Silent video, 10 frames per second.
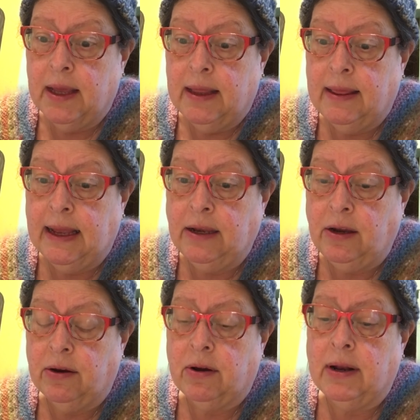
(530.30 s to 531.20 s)
Then
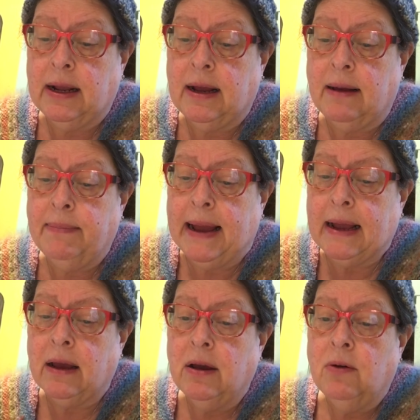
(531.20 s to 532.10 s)
you're going to come
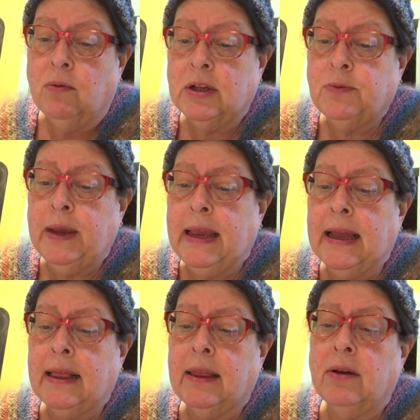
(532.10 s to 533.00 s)
back once we
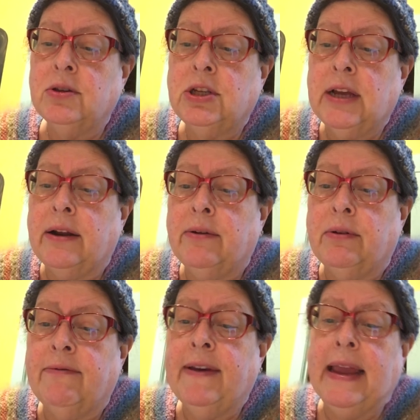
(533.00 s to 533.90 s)
get those
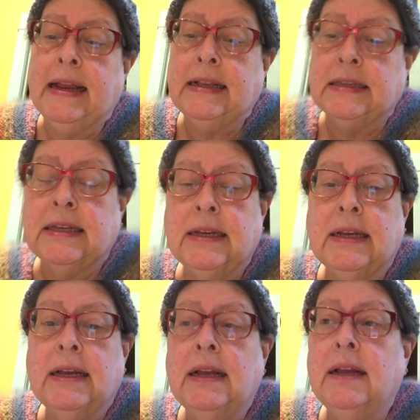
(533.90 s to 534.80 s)
general veins
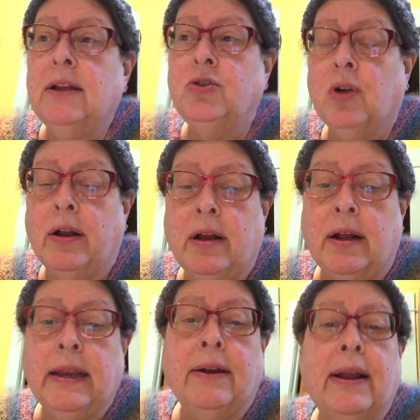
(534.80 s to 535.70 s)
drawn
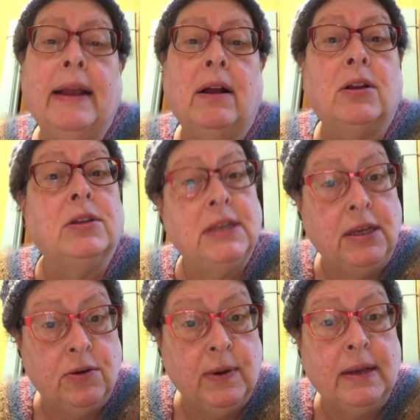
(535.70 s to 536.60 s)
on here, and I'll see
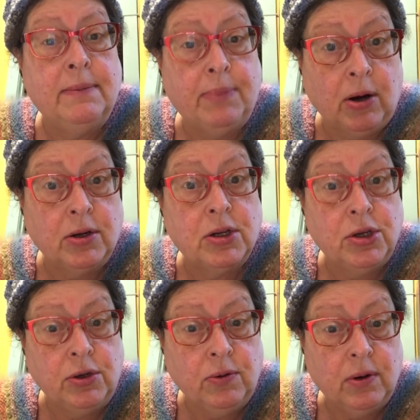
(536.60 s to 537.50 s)
you in part
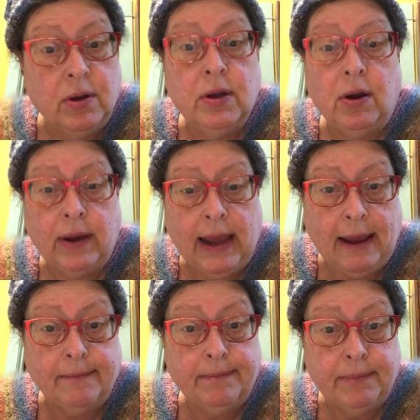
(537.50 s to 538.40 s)
two.
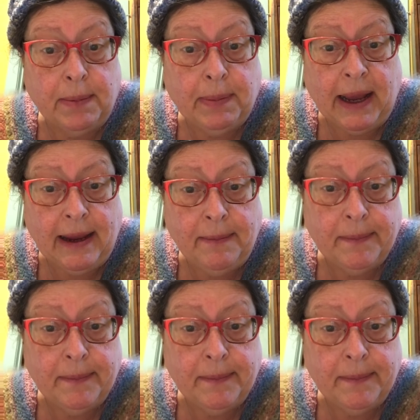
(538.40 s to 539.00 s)
Okay, bye-bye.